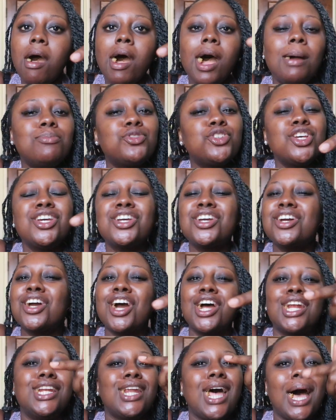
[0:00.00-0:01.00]
I'm
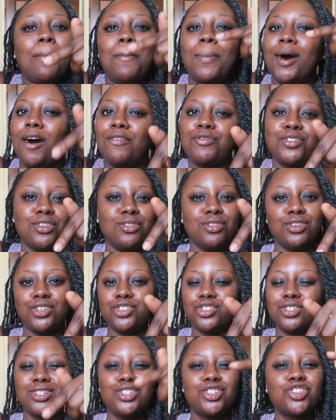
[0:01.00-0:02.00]
taking a nap after
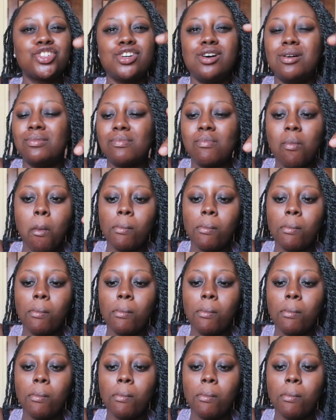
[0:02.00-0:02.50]
this. Okay.